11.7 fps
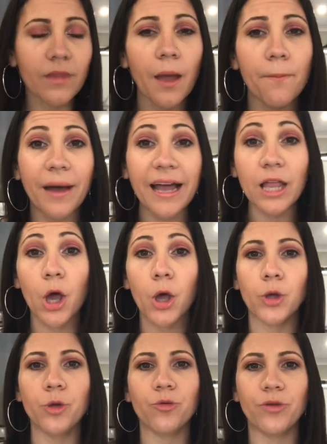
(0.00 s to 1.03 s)
But
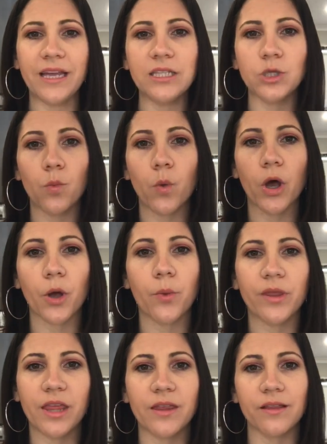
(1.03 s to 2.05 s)
you need to work
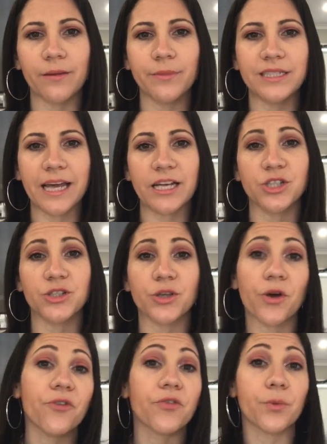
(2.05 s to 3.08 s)
within the limitations
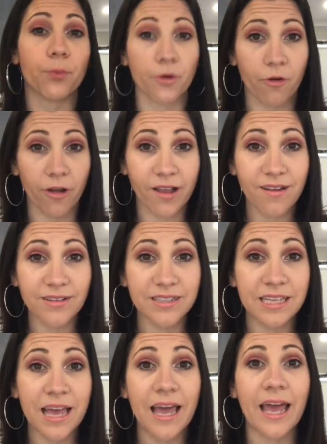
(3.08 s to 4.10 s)
of the product
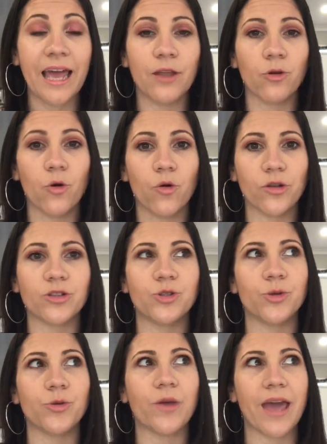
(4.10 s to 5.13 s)
in order
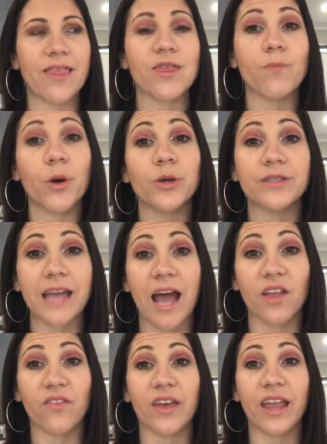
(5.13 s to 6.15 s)
to get the most
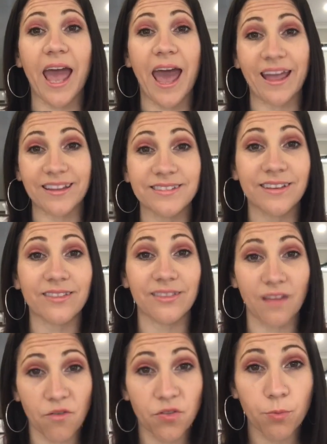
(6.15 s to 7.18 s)
out of it and
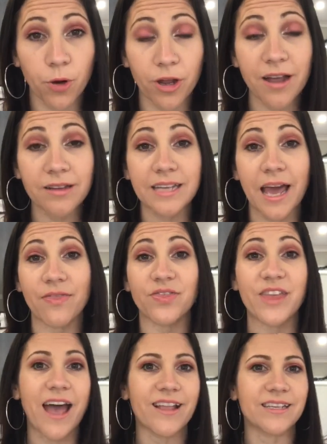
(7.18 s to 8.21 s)
love the product, and
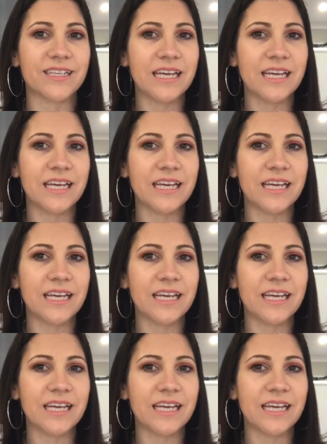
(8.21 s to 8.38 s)
that